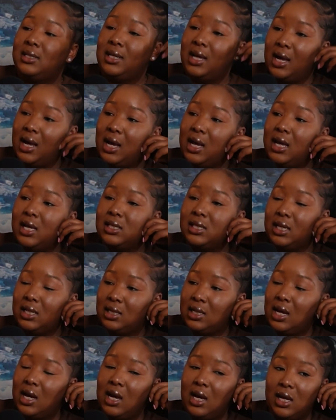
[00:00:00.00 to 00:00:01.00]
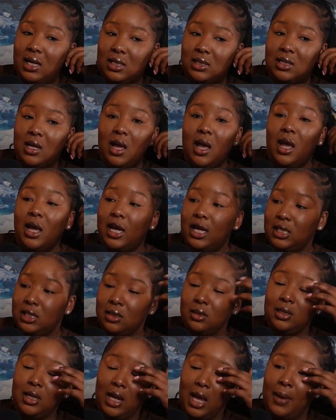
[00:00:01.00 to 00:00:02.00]
But it does. Cause
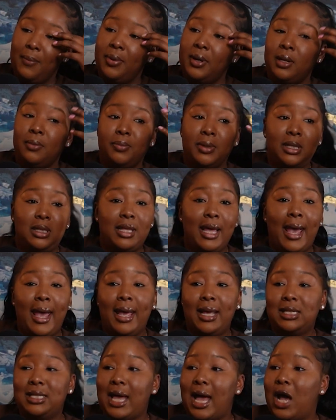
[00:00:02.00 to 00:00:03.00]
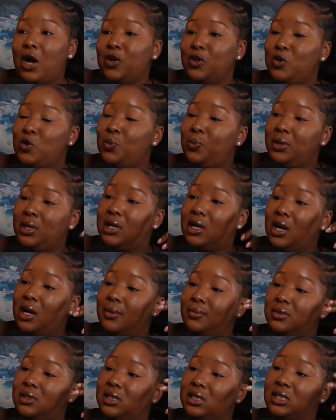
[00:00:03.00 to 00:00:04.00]
but that is how you
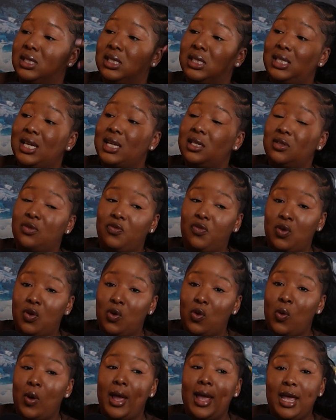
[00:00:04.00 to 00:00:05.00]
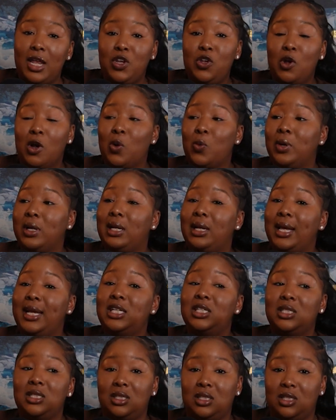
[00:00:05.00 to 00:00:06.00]
become successful in your
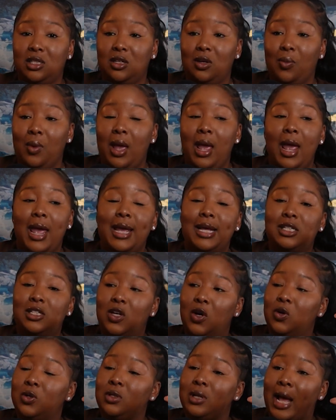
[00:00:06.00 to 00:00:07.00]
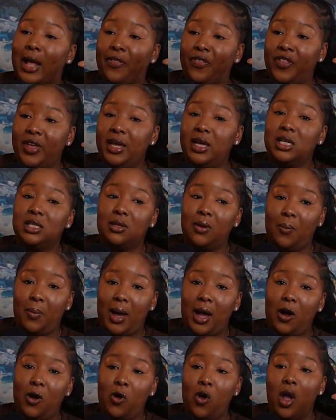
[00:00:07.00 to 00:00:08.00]
relationship. And so I think it's
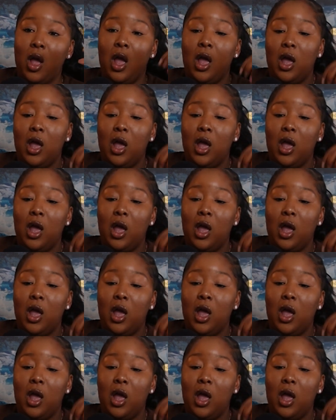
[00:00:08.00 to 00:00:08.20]
about